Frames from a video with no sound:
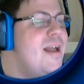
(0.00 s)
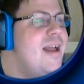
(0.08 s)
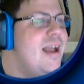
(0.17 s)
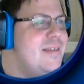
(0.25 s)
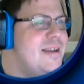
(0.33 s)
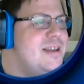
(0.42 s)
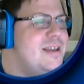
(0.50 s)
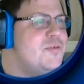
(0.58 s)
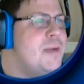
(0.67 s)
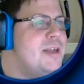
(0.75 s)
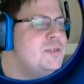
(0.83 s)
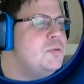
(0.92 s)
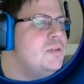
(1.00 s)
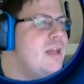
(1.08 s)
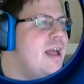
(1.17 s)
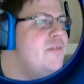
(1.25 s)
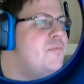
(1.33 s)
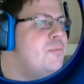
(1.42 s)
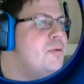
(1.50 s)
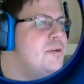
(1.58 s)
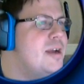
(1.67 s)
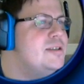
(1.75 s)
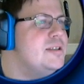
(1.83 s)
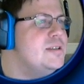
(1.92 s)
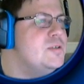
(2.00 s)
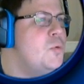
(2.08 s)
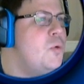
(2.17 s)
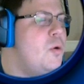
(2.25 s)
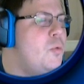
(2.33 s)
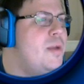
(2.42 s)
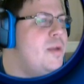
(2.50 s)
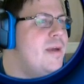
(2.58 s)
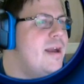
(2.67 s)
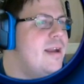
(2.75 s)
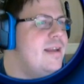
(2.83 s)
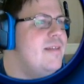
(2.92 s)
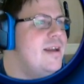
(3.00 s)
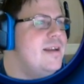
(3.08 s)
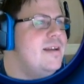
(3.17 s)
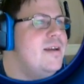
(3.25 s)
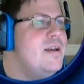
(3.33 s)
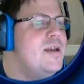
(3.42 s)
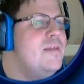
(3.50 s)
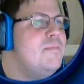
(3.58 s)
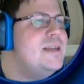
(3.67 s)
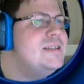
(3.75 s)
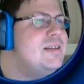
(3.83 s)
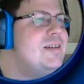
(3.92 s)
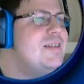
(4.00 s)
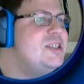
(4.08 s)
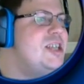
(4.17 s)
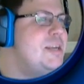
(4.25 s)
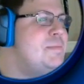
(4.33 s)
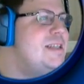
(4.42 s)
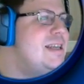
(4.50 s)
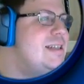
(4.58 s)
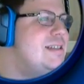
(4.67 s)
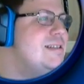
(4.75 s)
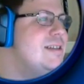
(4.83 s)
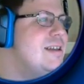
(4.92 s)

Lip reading: I think it's from actual live productions way back in, like, basically the cheap seats.